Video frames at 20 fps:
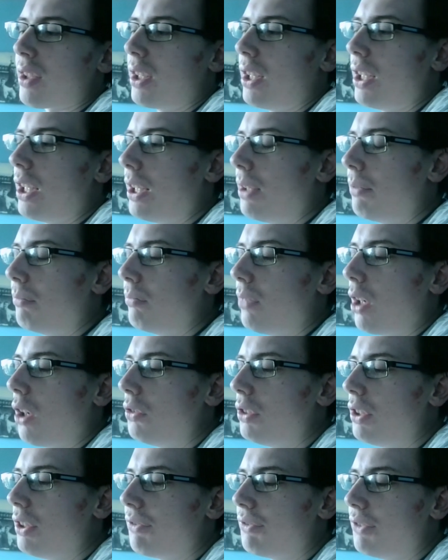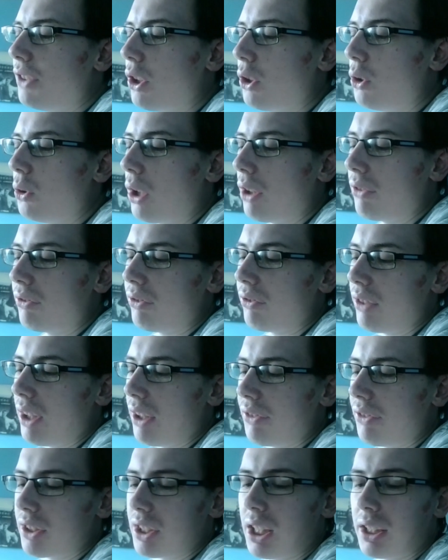Only a few have
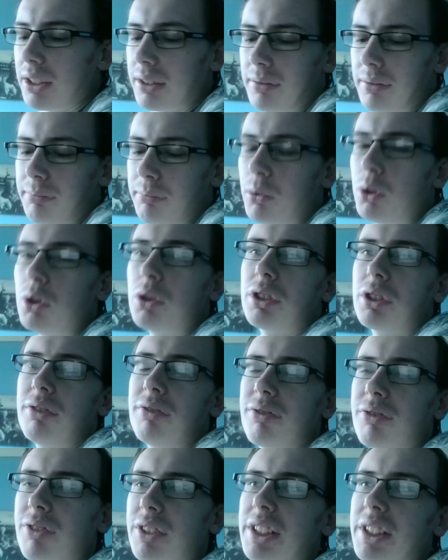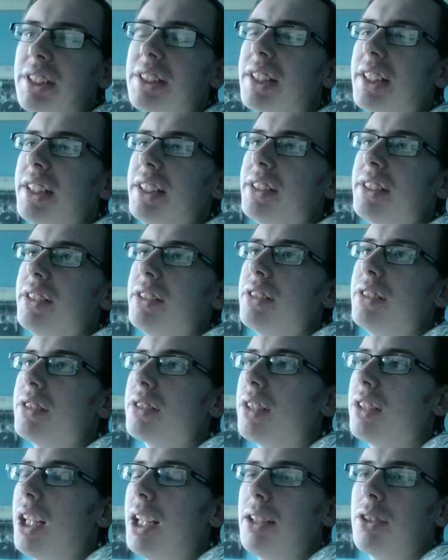ever done more than 3 seasons,
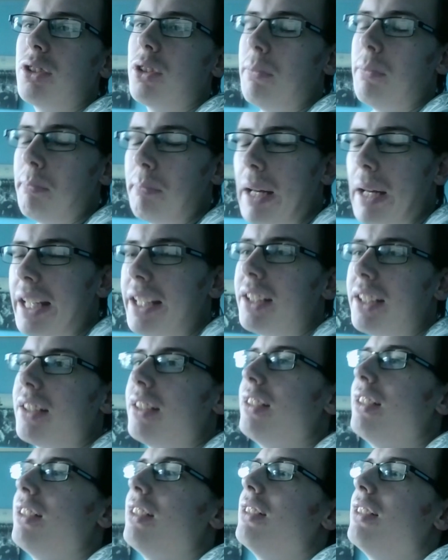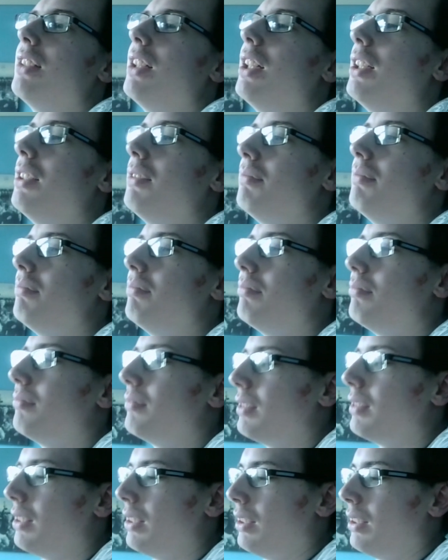like Tom Baker,
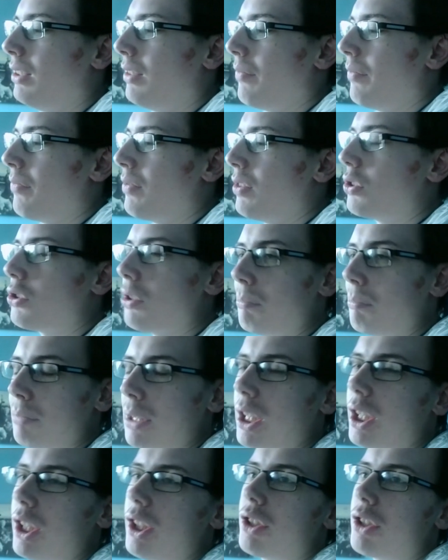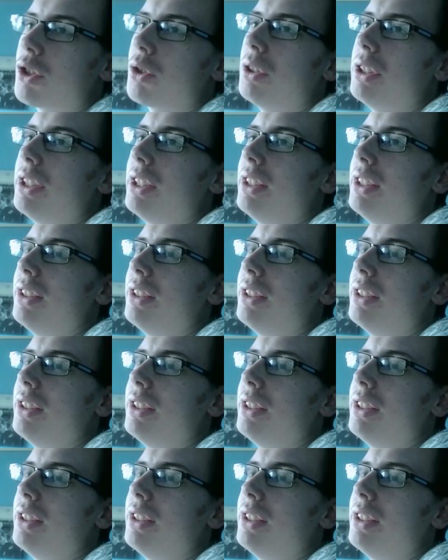John Pertwee.